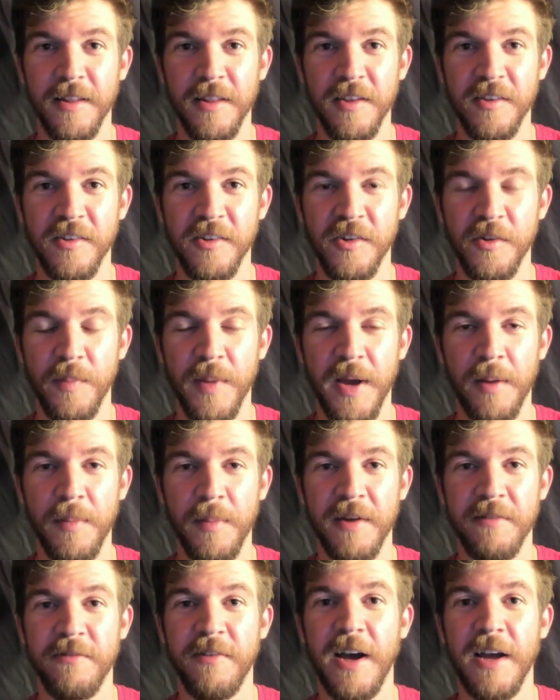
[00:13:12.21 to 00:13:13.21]
this is about
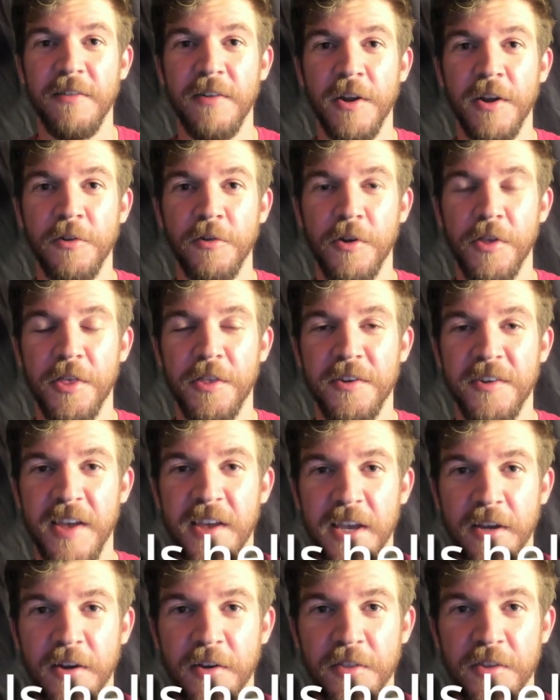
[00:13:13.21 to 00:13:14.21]
my 500th
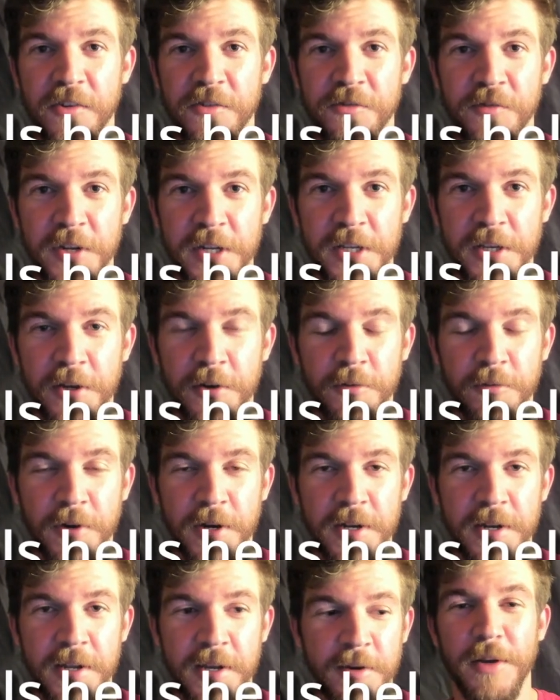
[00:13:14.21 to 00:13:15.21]
take on this video
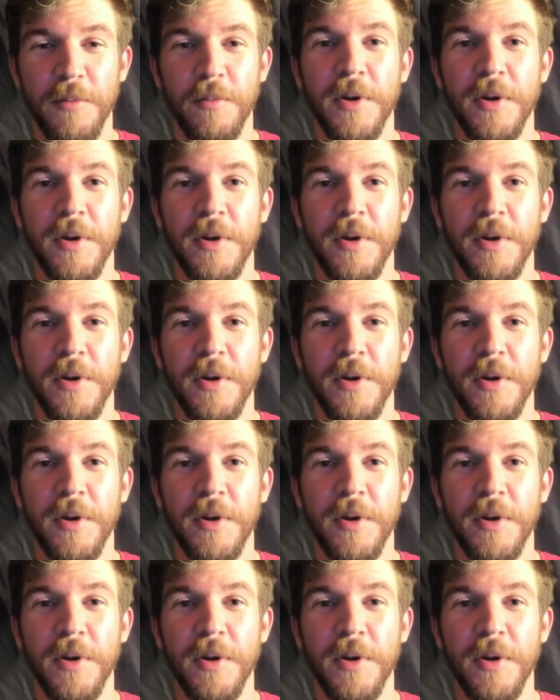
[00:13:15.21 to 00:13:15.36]
right now.